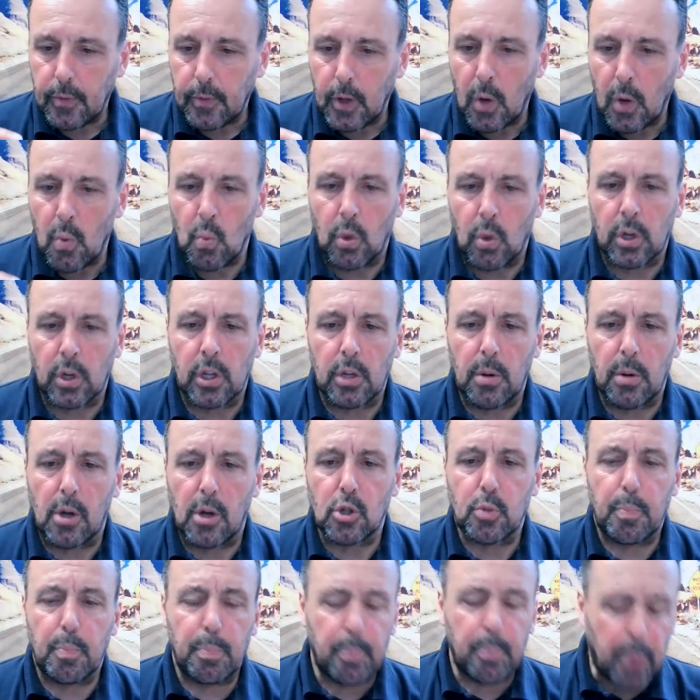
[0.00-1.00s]
one of the
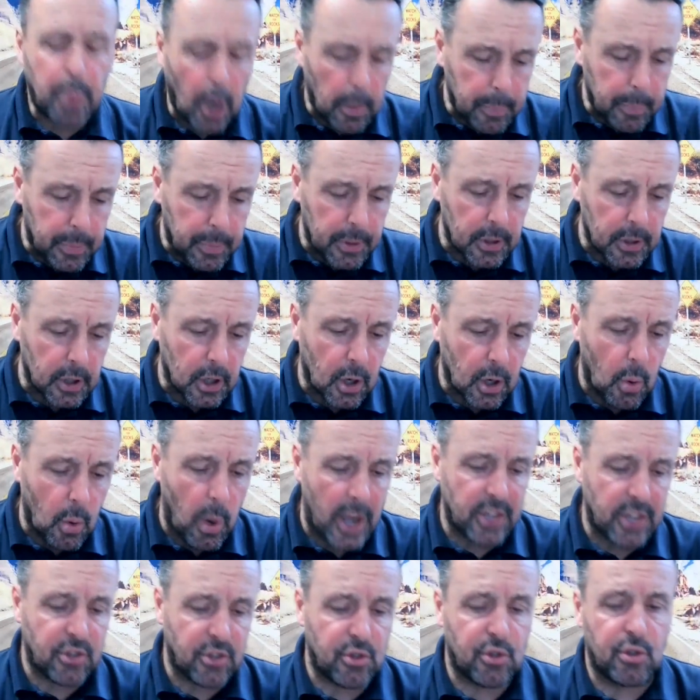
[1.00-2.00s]
most popular
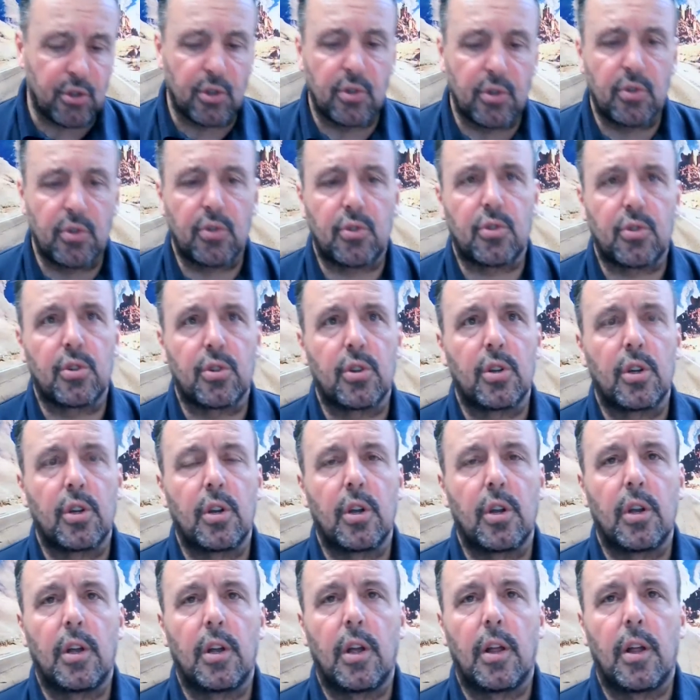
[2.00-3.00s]
questions
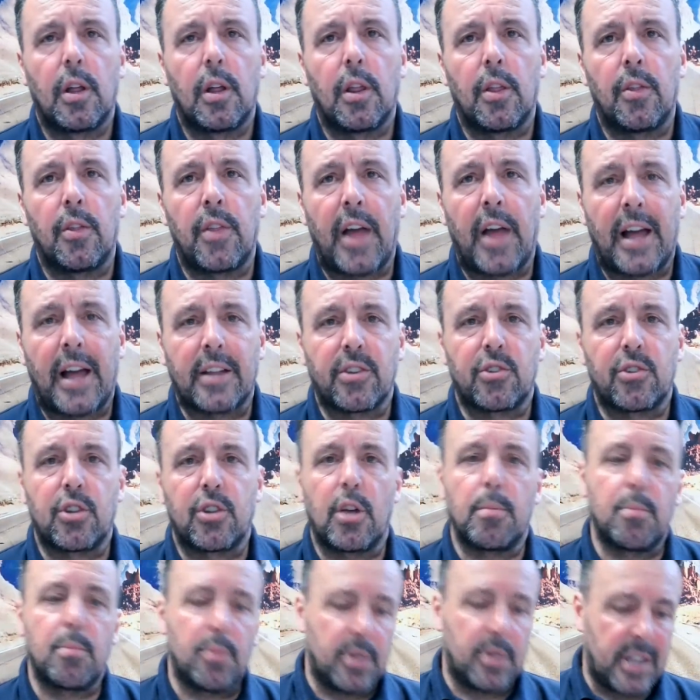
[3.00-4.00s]
that
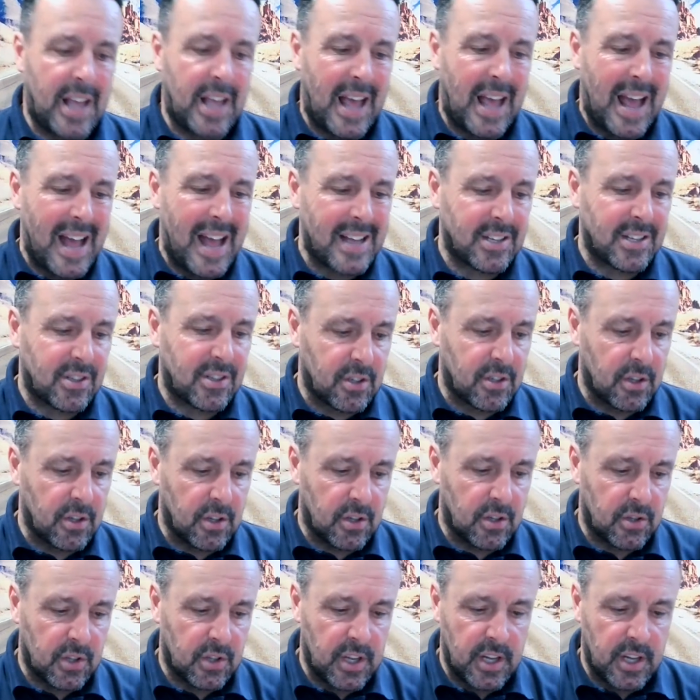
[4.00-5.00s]
somebody asks
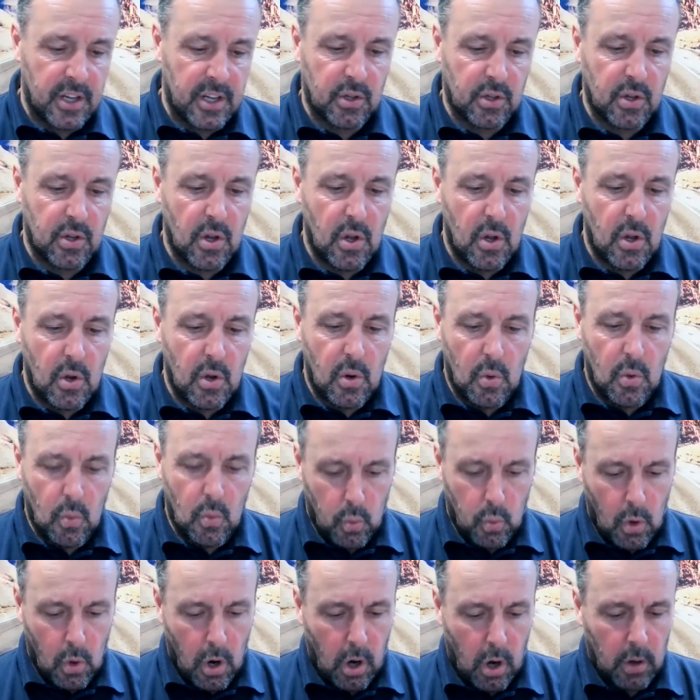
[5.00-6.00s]
us is,
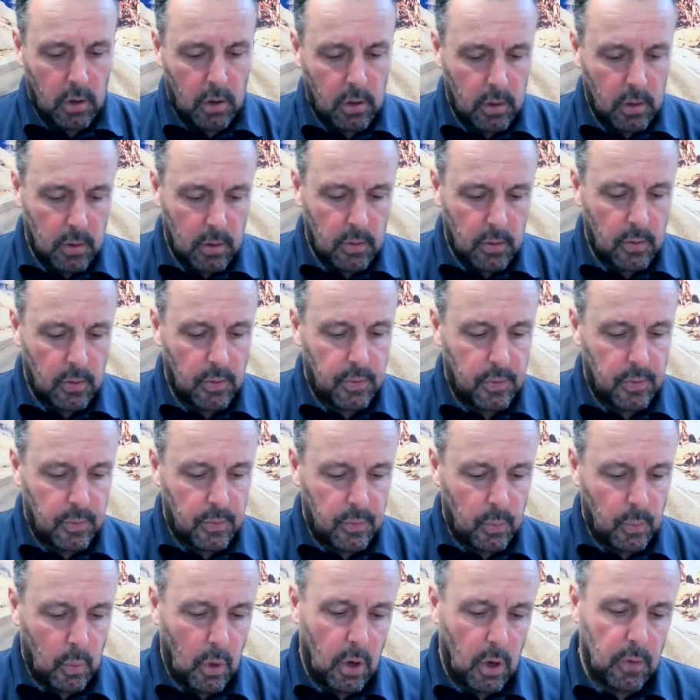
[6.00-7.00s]
what
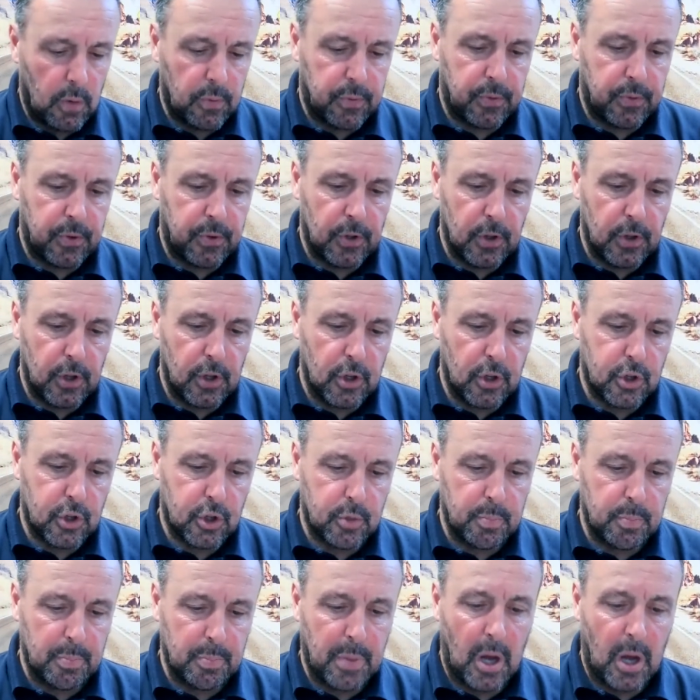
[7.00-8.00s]
first
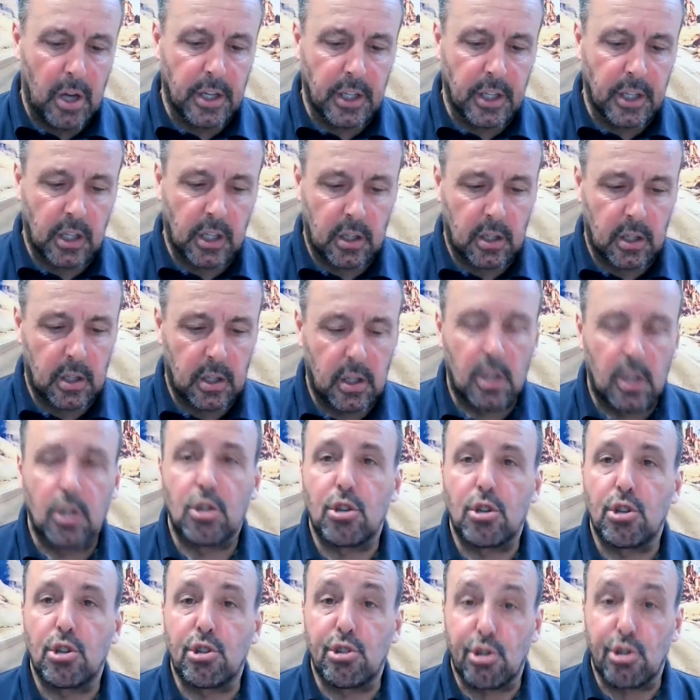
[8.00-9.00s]
bike
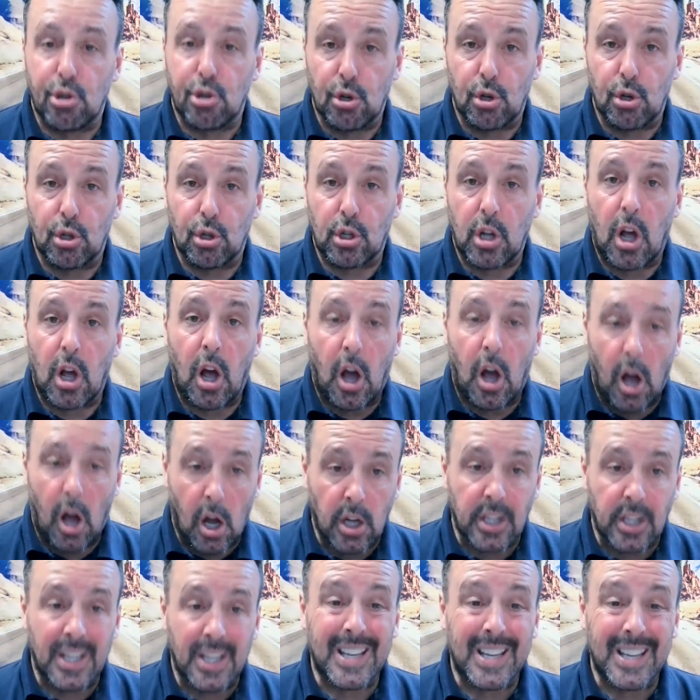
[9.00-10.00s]
should
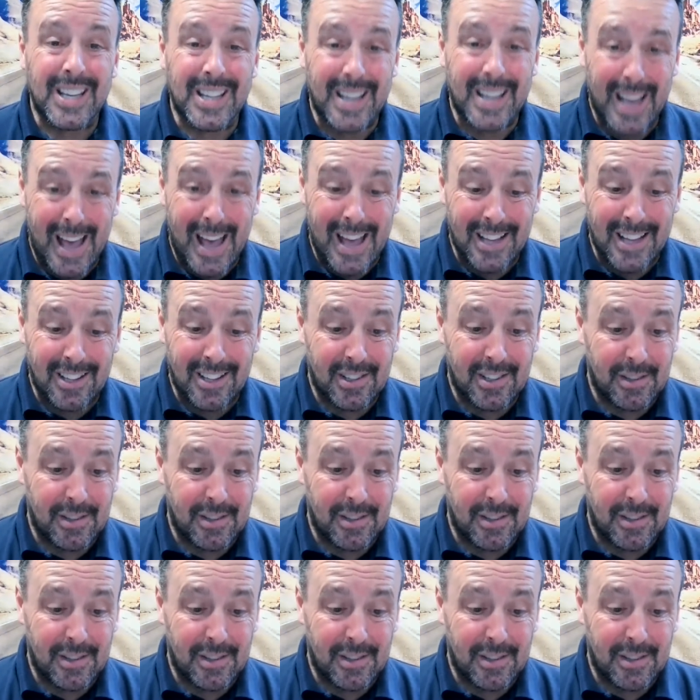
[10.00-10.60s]
I get?